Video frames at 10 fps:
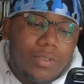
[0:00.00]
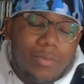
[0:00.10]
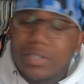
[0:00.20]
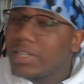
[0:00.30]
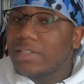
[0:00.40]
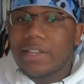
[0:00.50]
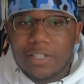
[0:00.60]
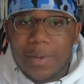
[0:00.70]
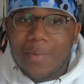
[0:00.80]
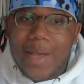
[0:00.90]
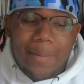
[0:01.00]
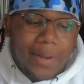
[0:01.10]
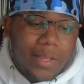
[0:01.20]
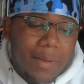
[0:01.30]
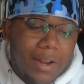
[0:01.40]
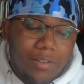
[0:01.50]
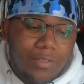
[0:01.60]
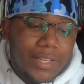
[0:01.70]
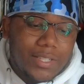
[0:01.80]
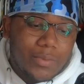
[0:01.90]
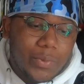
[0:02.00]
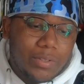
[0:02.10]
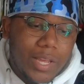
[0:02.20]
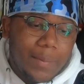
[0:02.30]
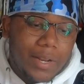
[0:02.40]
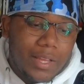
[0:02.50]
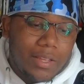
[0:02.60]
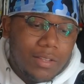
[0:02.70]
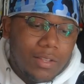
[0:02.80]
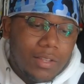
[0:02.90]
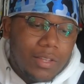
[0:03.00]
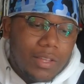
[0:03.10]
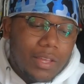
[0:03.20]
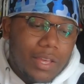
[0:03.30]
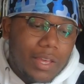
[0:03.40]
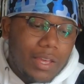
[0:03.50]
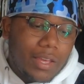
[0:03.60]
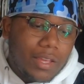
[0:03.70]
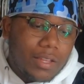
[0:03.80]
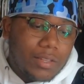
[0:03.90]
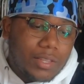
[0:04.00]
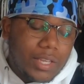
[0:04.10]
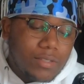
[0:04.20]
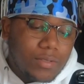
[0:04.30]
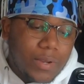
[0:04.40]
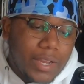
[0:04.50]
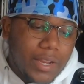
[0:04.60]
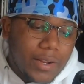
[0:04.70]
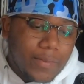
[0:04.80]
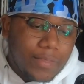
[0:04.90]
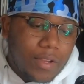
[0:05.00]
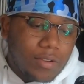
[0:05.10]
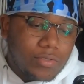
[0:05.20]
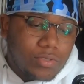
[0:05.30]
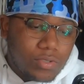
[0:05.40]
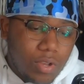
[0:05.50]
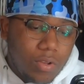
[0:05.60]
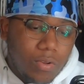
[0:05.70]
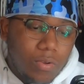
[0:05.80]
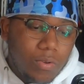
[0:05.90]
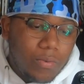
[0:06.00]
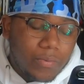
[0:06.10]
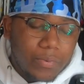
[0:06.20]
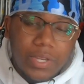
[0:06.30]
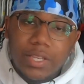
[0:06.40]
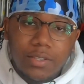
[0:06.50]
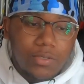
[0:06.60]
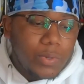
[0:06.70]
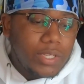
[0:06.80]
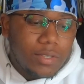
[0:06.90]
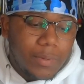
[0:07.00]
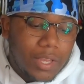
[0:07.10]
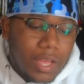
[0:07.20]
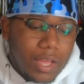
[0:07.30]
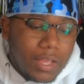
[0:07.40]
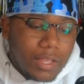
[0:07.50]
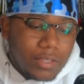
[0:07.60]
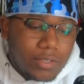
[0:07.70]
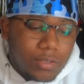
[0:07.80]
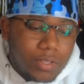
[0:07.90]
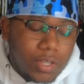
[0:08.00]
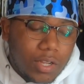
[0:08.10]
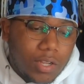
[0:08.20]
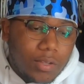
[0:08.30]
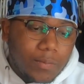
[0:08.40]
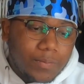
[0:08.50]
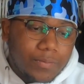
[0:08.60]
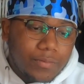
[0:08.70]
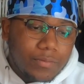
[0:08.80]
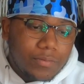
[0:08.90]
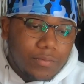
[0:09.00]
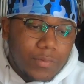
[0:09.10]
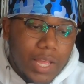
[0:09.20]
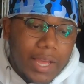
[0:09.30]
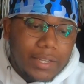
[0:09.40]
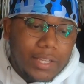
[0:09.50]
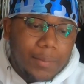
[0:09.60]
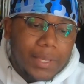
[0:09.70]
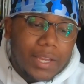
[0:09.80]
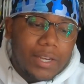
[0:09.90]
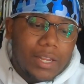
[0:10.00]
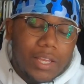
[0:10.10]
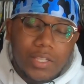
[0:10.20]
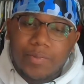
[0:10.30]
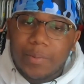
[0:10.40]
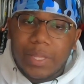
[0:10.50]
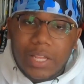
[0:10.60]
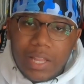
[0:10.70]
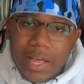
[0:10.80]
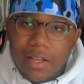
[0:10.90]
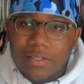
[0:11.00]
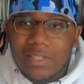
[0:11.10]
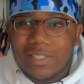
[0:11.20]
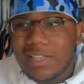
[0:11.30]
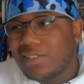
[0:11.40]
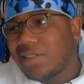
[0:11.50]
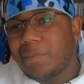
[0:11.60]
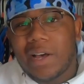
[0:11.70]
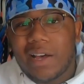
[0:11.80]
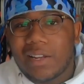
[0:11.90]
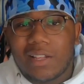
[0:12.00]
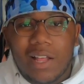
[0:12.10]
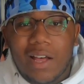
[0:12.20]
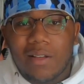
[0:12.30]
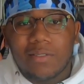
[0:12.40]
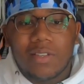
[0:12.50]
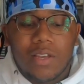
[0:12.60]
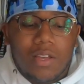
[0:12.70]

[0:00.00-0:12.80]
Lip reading: which sounds like it should be a rap name. I don't know if that's his real name or not. And these ones right here are so freaking sweet to me. So the idea behind it is from the clouds, and he said something about how the clouds